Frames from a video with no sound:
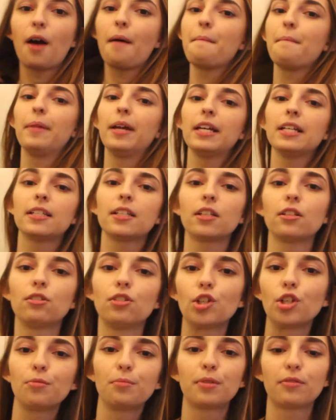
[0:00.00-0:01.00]
amazing
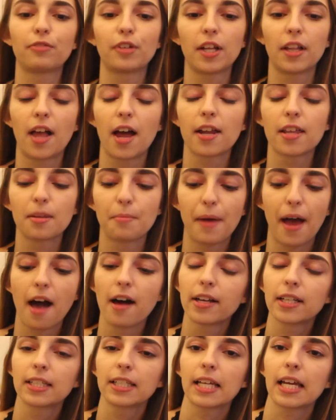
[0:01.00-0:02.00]
dupes for a lot of the
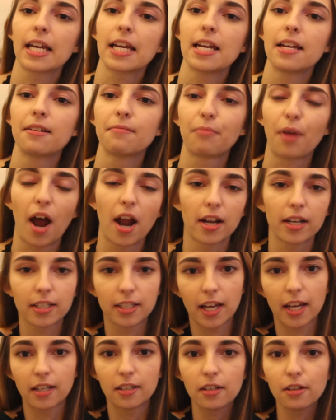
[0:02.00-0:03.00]
palettes and
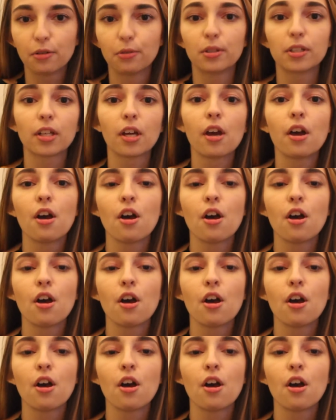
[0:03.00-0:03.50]
products I use.